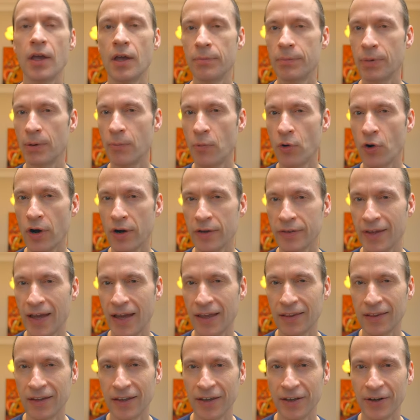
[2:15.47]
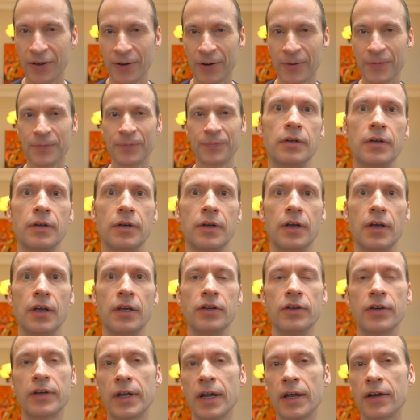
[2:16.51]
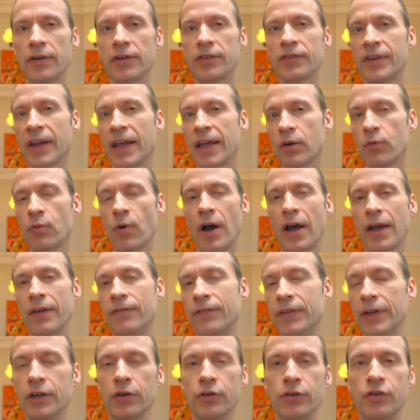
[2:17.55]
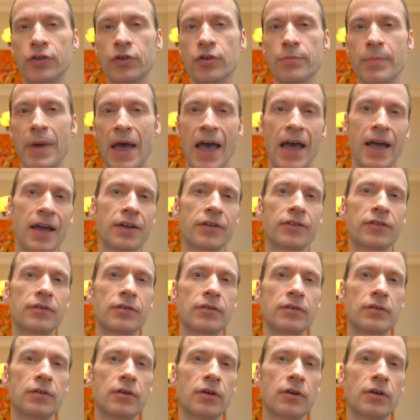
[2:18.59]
But more on that later. You can understand why VO2 max,